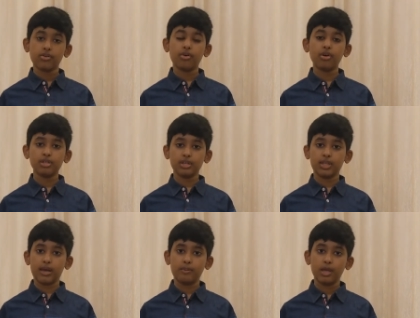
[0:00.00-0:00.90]
causing
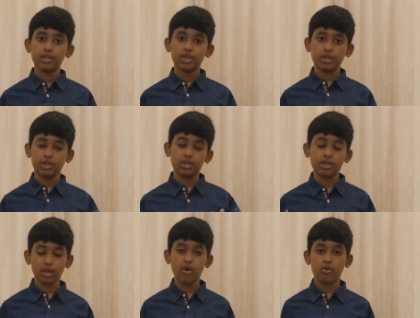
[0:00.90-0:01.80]
them to
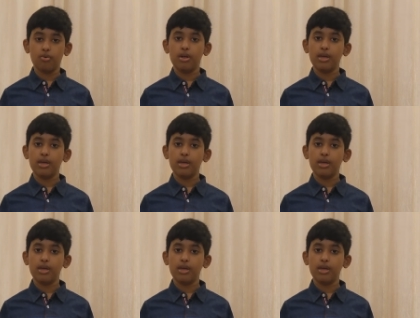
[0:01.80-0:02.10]
glow.